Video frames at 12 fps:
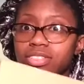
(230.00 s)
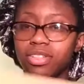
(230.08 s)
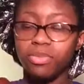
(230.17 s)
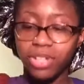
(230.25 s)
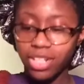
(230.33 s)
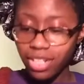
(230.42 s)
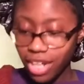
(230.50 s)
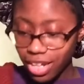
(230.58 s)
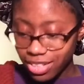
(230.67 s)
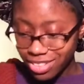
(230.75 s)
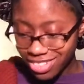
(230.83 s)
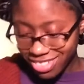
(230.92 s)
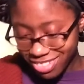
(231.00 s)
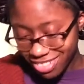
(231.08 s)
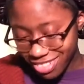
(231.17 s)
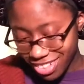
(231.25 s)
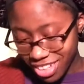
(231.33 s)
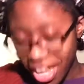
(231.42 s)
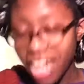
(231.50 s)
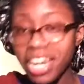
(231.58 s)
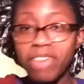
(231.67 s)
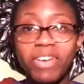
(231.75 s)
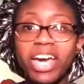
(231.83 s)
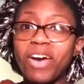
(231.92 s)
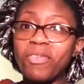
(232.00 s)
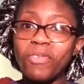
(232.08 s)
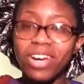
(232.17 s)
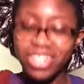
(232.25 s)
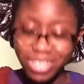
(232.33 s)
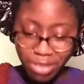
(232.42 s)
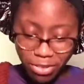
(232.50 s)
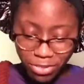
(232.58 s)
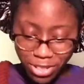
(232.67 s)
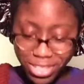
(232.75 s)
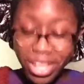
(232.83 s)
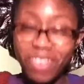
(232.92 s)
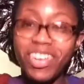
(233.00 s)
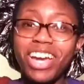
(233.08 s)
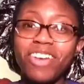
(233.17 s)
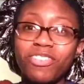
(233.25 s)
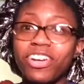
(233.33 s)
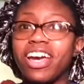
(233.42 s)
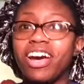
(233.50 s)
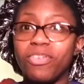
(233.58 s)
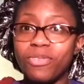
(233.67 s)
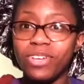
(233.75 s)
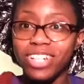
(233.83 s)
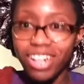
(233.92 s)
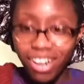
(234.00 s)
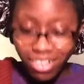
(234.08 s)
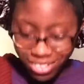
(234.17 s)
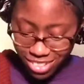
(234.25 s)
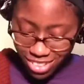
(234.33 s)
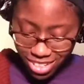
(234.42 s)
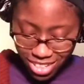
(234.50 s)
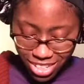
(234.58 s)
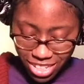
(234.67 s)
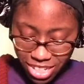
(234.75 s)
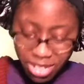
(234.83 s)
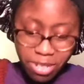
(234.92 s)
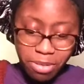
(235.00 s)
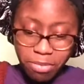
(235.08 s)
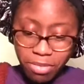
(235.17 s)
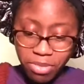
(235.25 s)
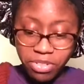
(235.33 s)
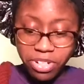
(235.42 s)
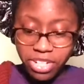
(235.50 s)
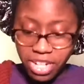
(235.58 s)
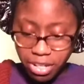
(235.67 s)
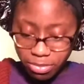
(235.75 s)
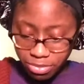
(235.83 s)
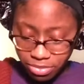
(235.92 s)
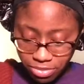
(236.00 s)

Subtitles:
The ring light. Never had one. It's my first time ever had one, y'all. My first time.